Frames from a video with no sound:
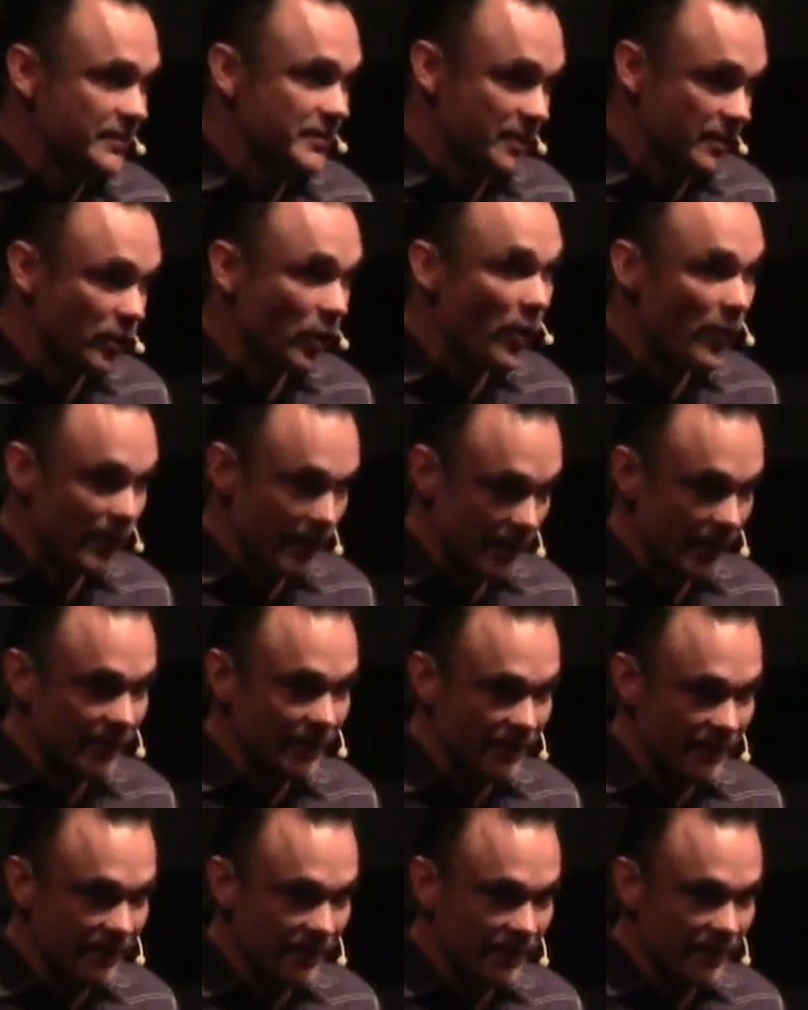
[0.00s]
to glory
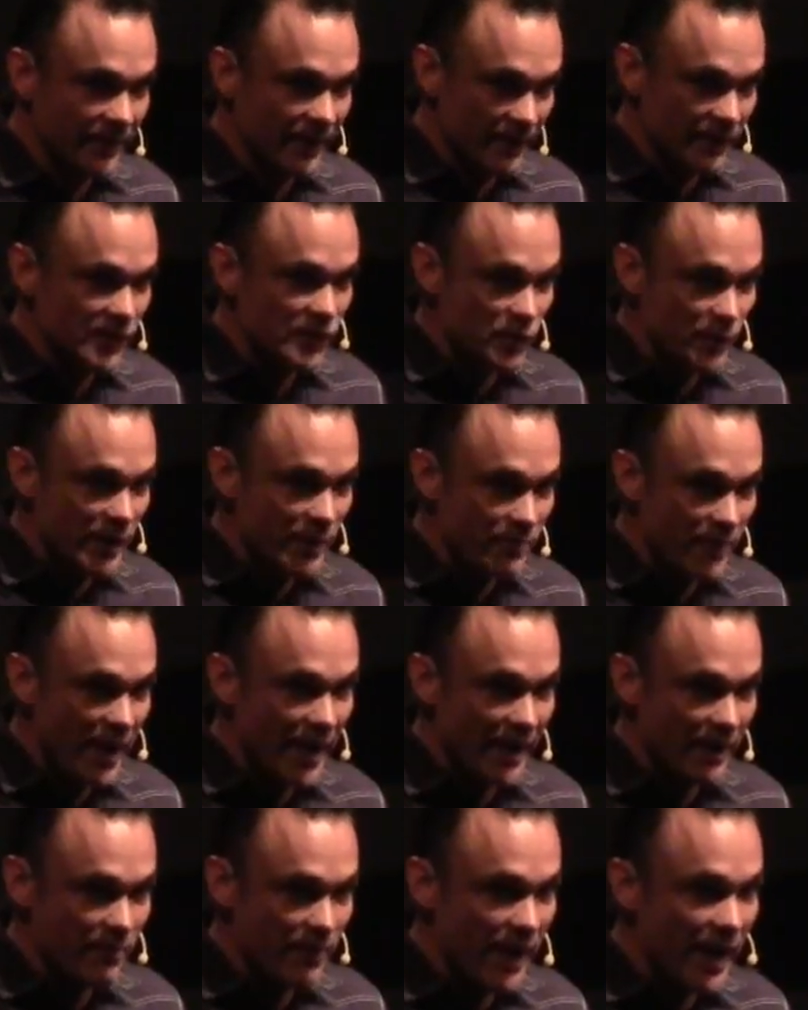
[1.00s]
in the sweet
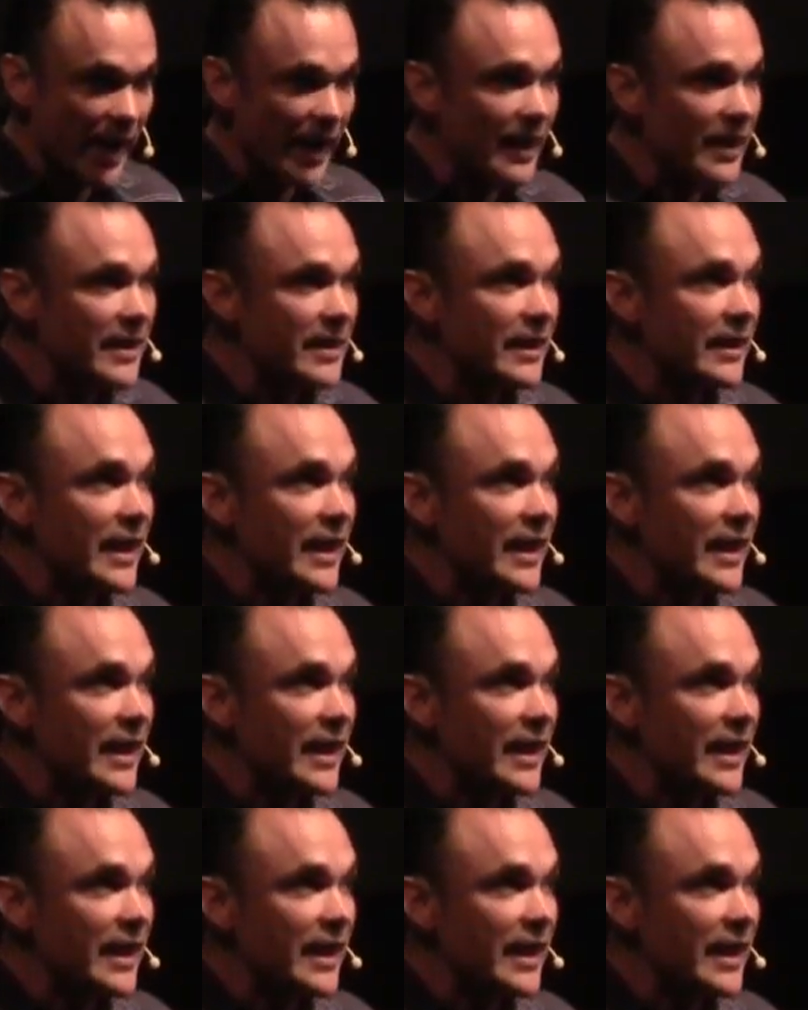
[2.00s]
by and by.